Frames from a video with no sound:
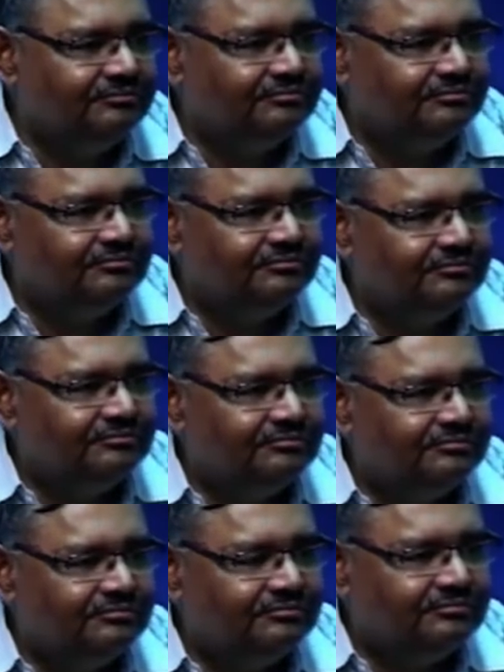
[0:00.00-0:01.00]

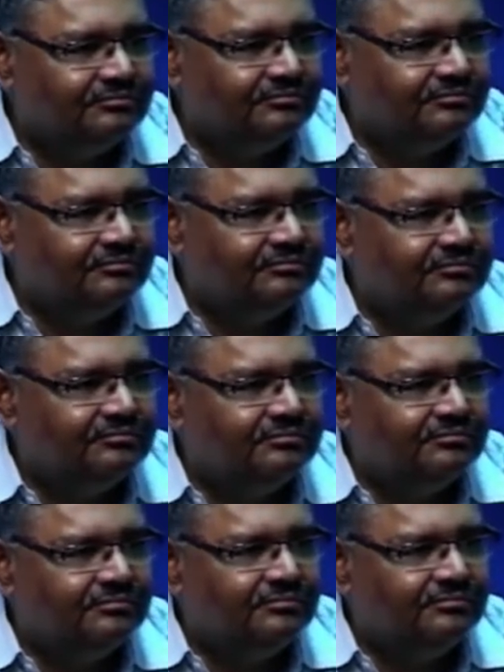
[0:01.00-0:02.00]

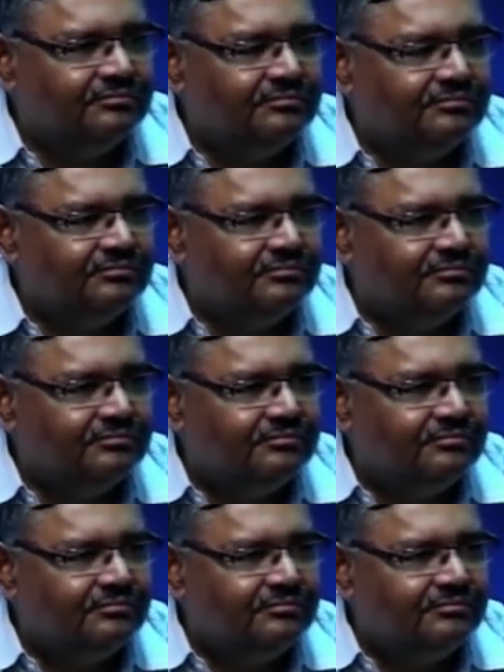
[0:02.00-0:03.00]
(silence)